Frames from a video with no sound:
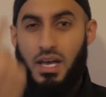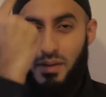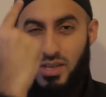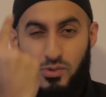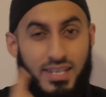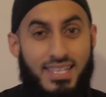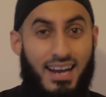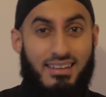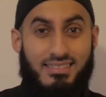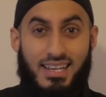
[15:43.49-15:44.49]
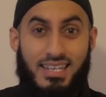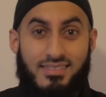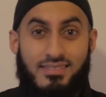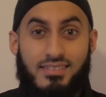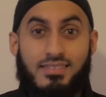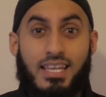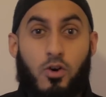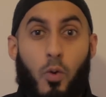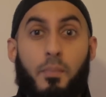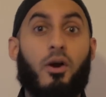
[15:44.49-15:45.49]
But you need to understand these sins, they
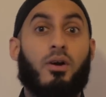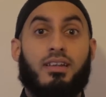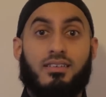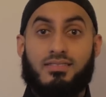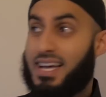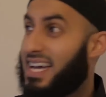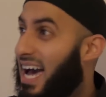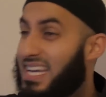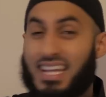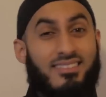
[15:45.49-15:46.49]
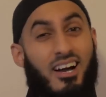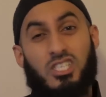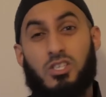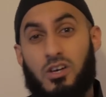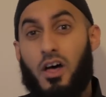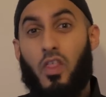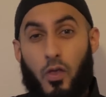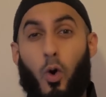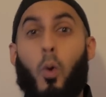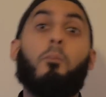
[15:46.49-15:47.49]
go beyond us and they touch
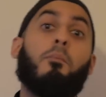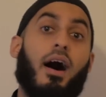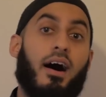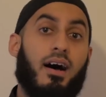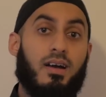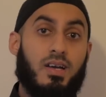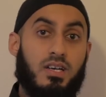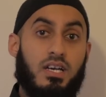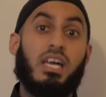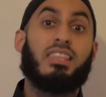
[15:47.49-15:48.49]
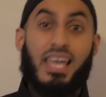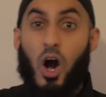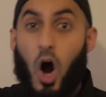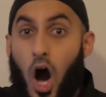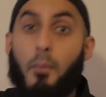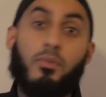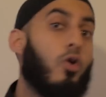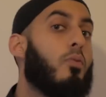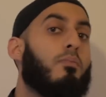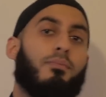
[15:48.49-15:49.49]
the ummah. They harm the
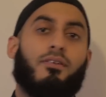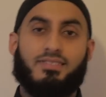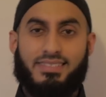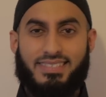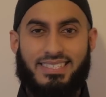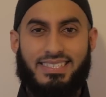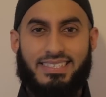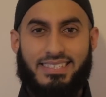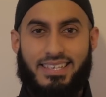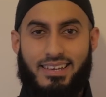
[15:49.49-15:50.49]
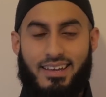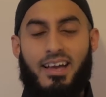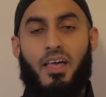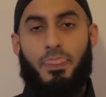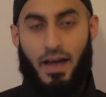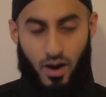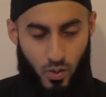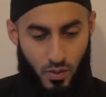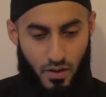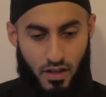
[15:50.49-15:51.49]
ummah, brothers and sisters.
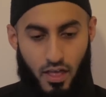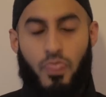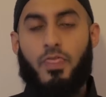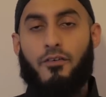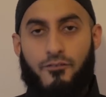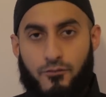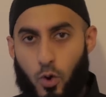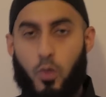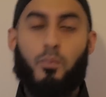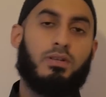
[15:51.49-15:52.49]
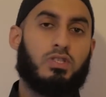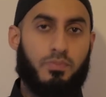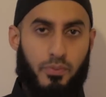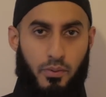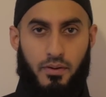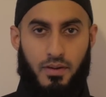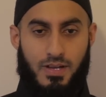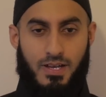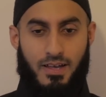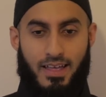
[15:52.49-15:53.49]
Now, the fourth principle,
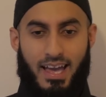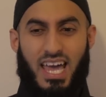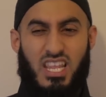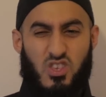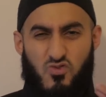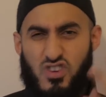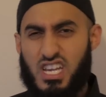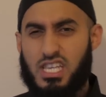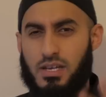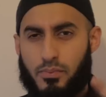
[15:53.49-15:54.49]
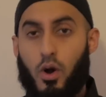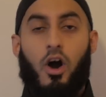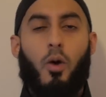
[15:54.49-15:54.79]
and it's really important.